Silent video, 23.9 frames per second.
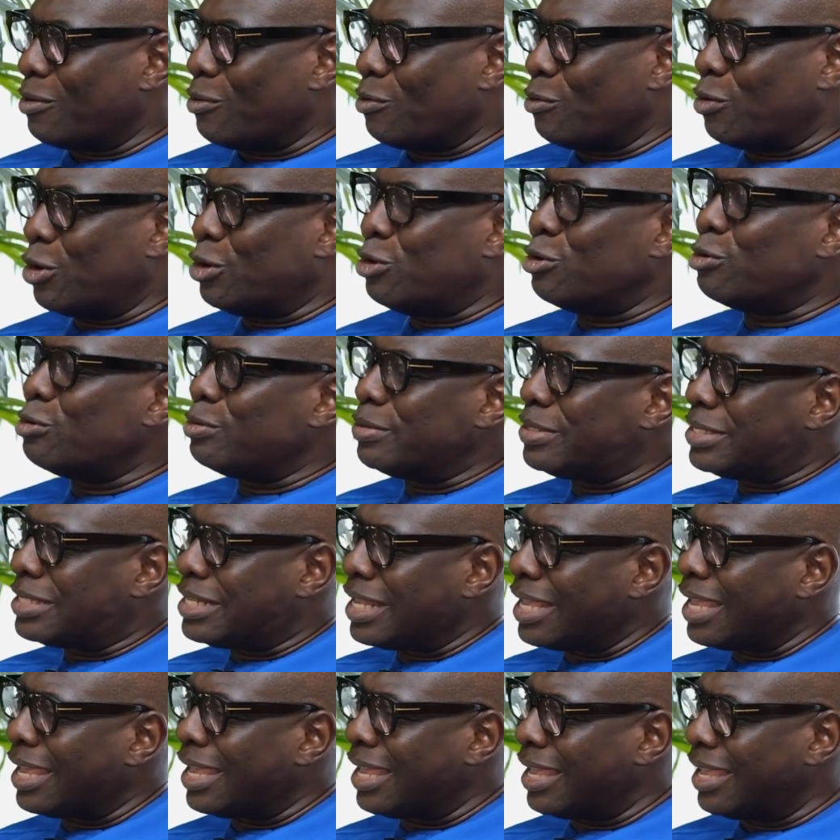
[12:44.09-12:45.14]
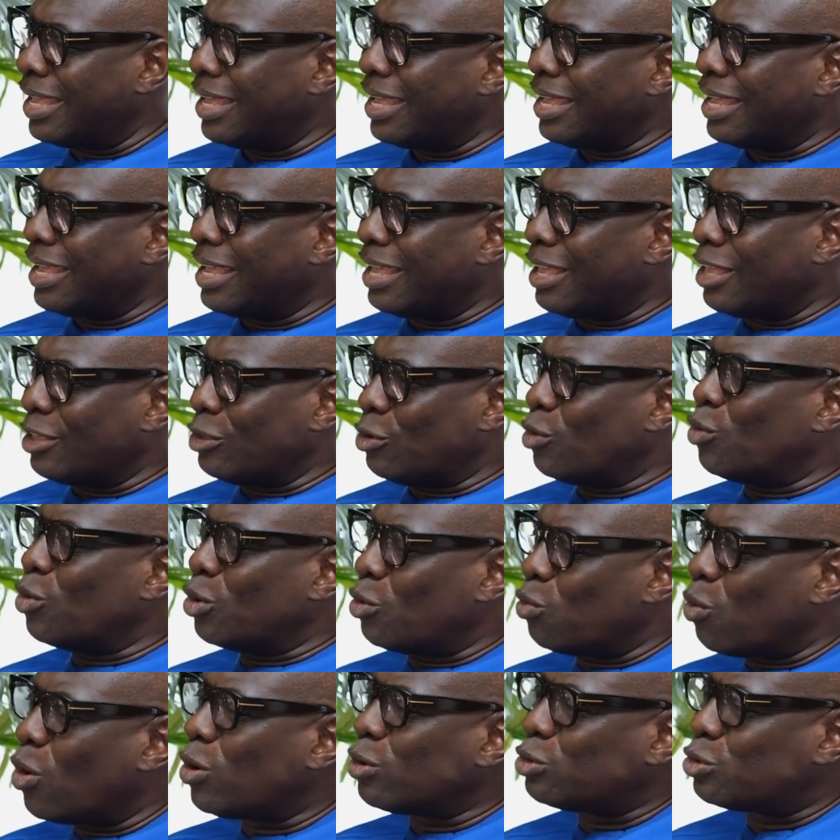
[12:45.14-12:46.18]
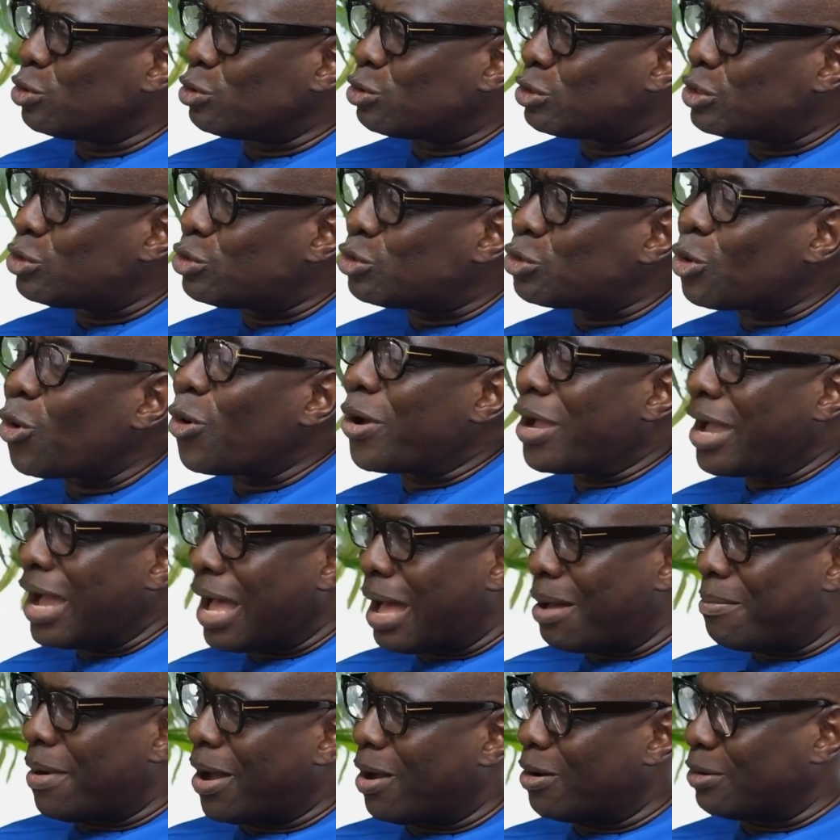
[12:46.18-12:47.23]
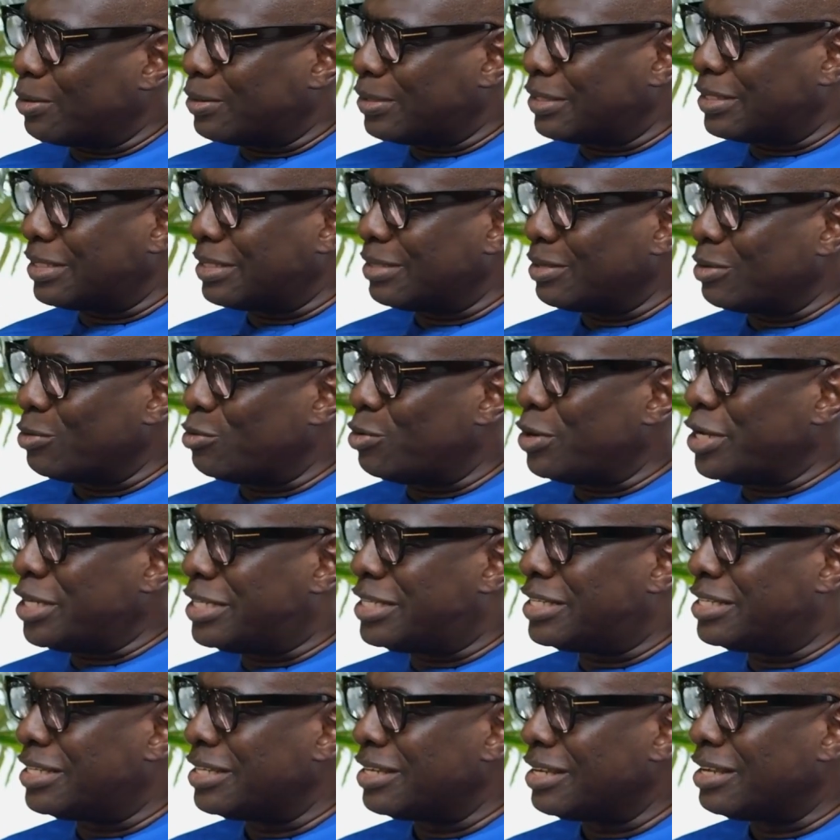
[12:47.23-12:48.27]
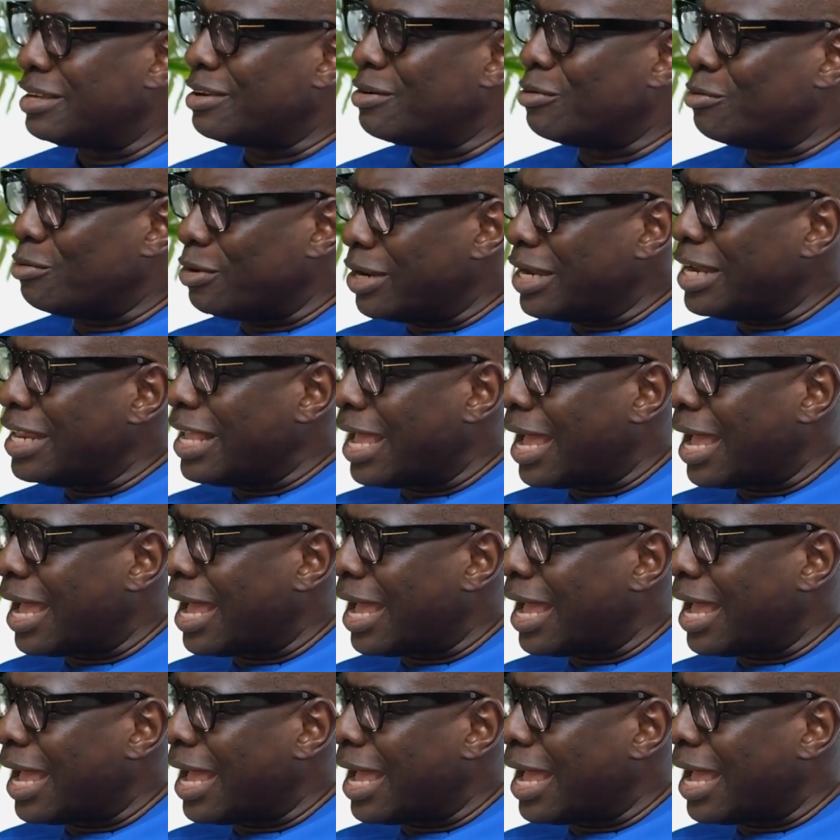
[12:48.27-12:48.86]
would you say you would want to talk about, which really